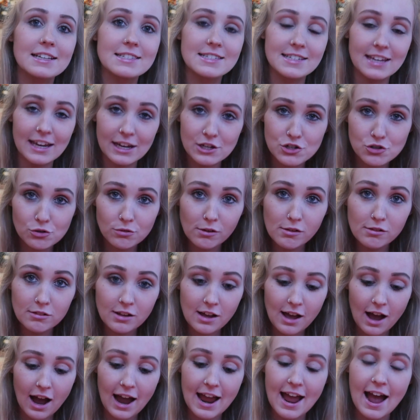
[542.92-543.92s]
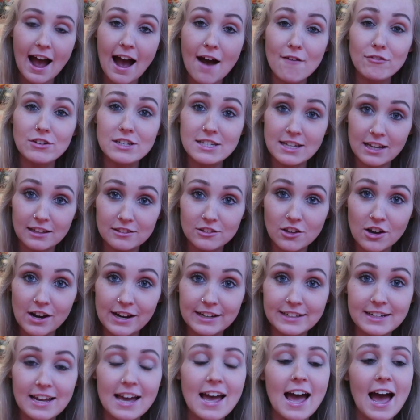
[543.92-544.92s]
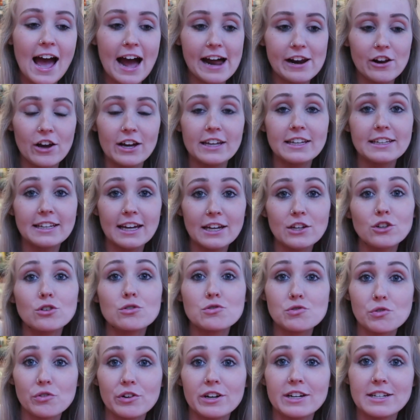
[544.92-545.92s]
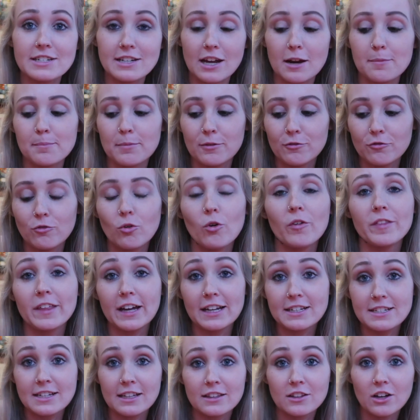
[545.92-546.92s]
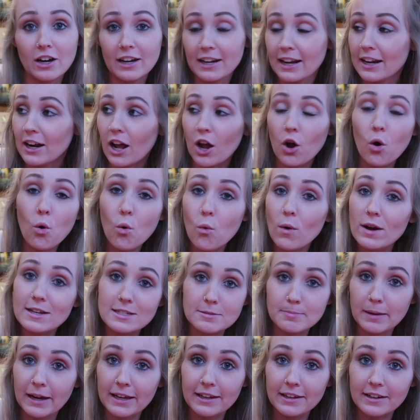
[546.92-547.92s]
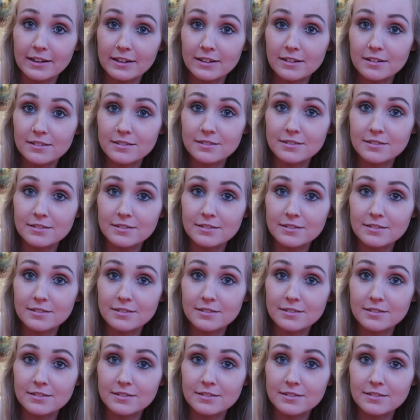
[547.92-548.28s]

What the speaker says: a schedule, I have a deadline, and I get your drawing done before that deadline, and I always make it.